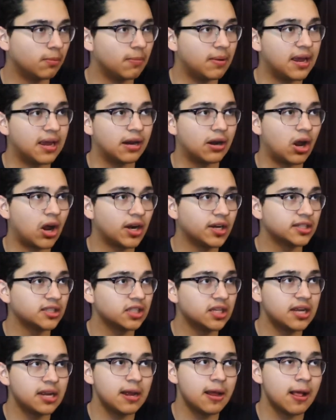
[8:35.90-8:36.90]
man,
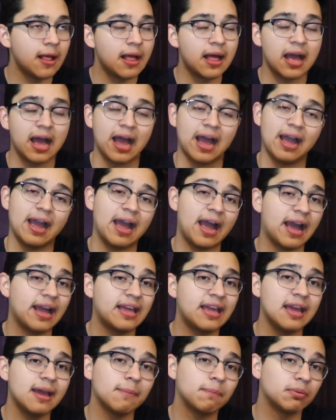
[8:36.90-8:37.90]
honestly, I, I
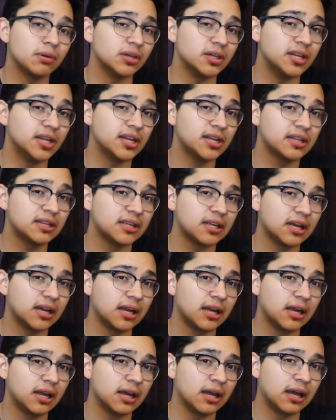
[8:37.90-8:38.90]
can't predict
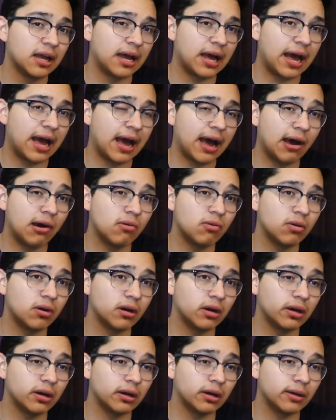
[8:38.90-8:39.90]
how
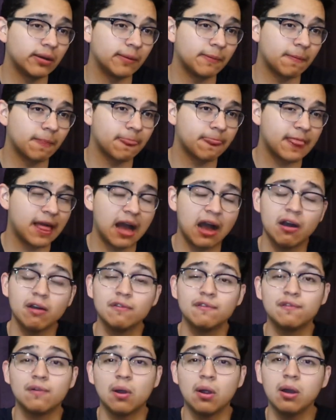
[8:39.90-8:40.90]
um, how
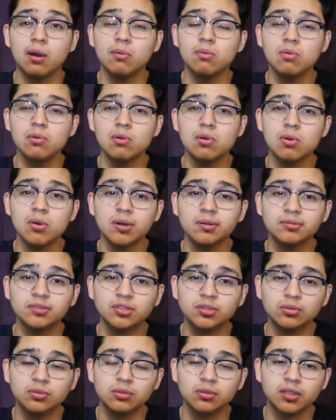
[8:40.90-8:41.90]
far it will go
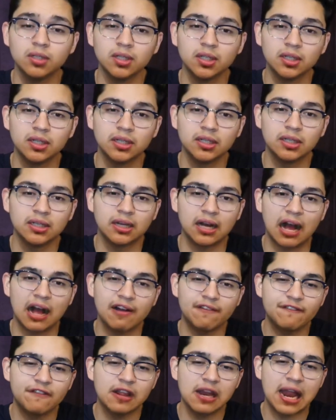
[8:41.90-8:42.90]
to. I
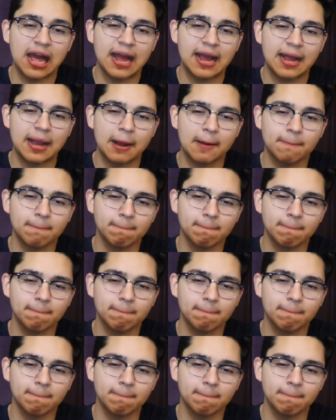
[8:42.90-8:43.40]
feel like